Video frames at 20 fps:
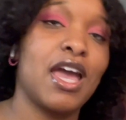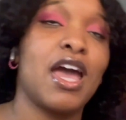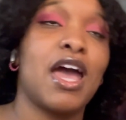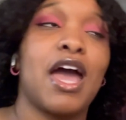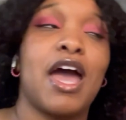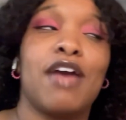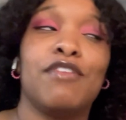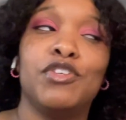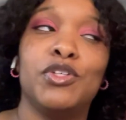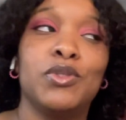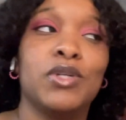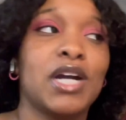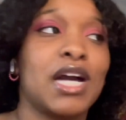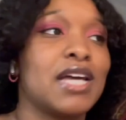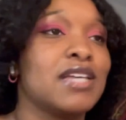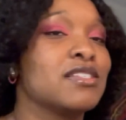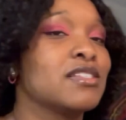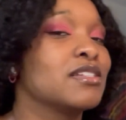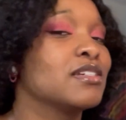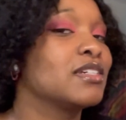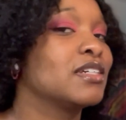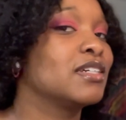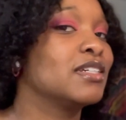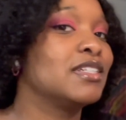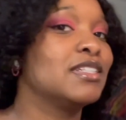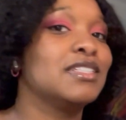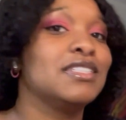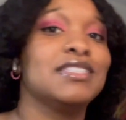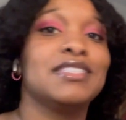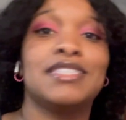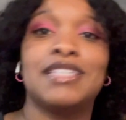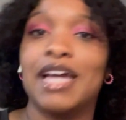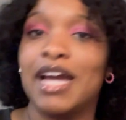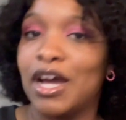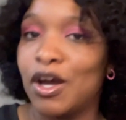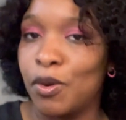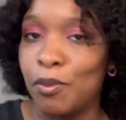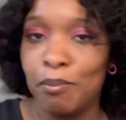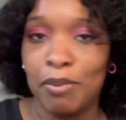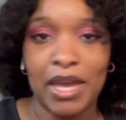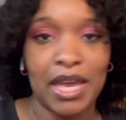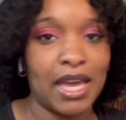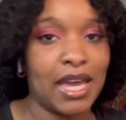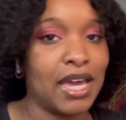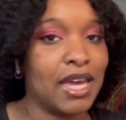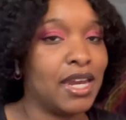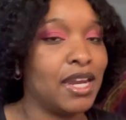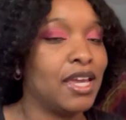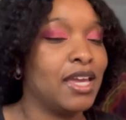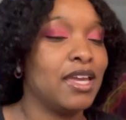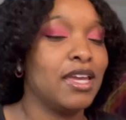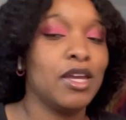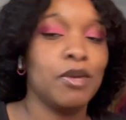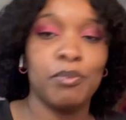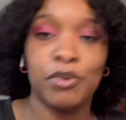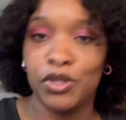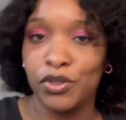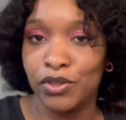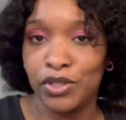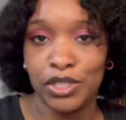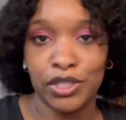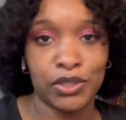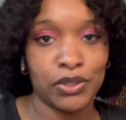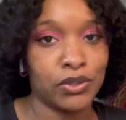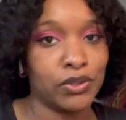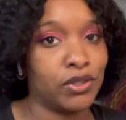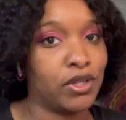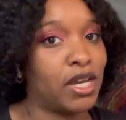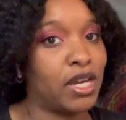have you guys looking down bad, hypocritical,